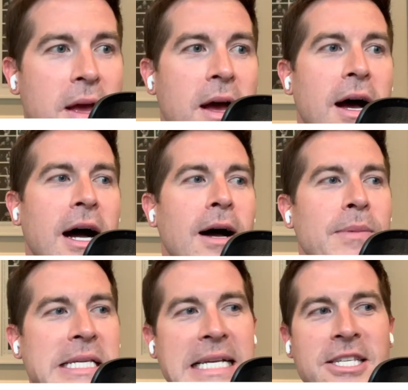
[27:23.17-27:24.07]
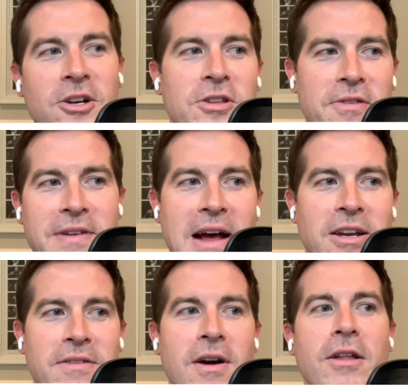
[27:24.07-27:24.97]
Um, he's considered the
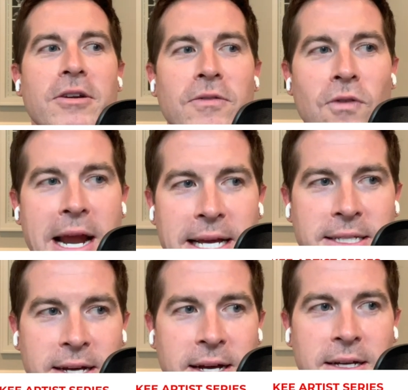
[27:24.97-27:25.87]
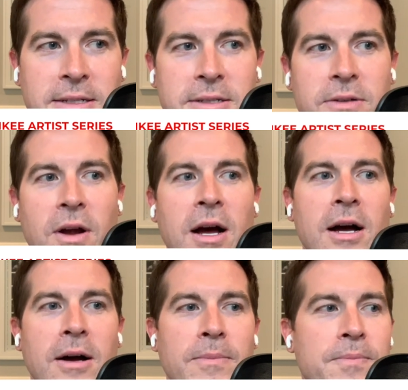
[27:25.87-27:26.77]
founding father of reggaeton,
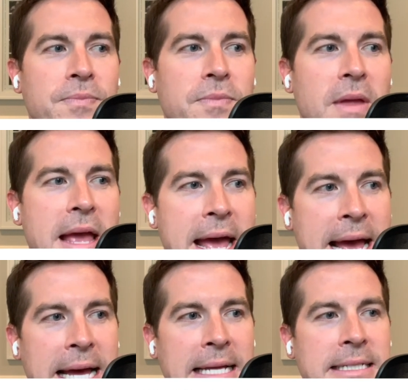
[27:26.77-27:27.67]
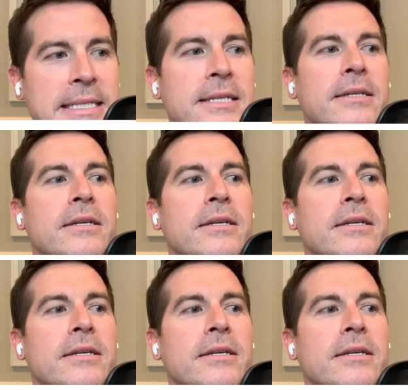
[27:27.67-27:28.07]
um, and